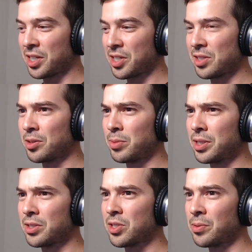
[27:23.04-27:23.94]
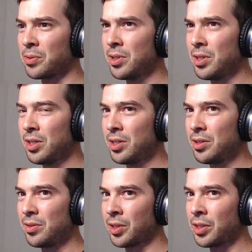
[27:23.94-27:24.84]
i guess a little bit so
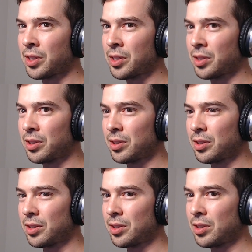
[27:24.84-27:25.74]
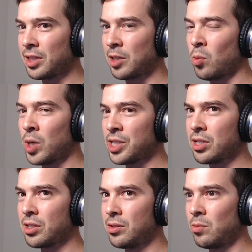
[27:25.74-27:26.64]
the like
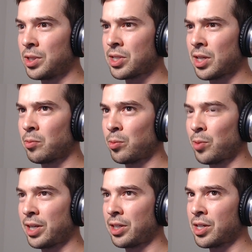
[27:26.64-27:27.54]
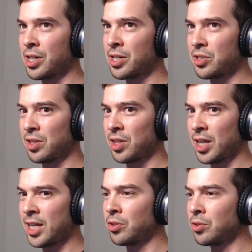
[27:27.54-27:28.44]
once once I recognized the
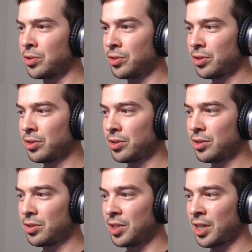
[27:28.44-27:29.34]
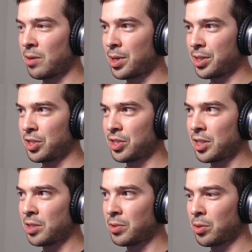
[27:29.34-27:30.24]
angle that I wanted to
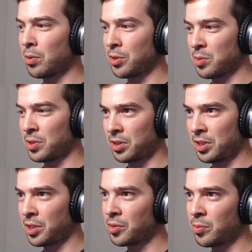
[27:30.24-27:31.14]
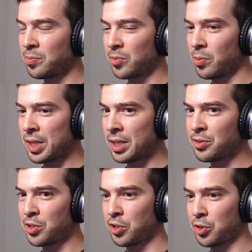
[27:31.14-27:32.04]
take with the course, one you know the the way that I
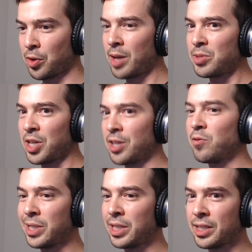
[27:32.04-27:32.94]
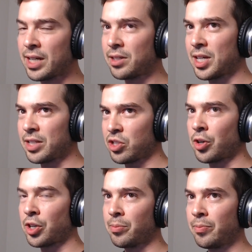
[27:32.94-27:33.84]
just described, kind of being that that
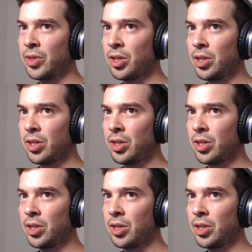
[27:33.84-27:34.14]
startup